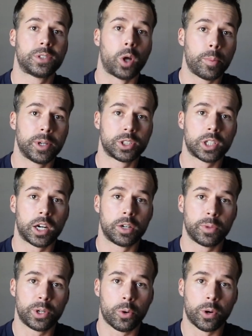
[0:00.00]
so I'm going to
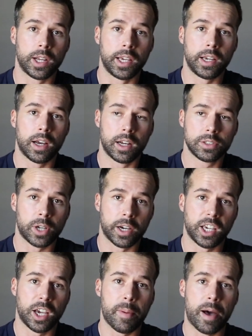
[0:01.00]
start recording
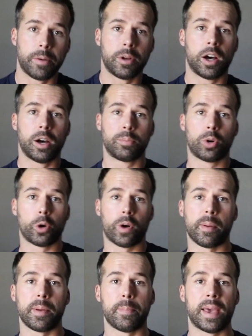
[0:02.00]
talking about
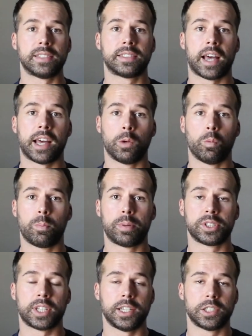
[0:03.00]
programming based on a
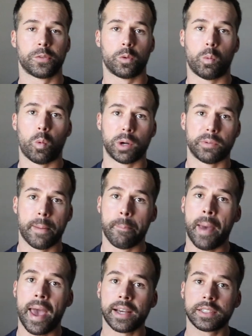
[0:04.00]
percentage of a 1 rep
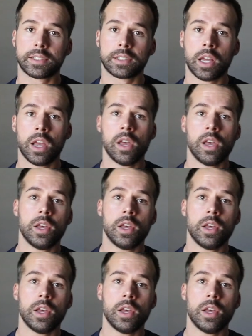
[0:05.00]
max.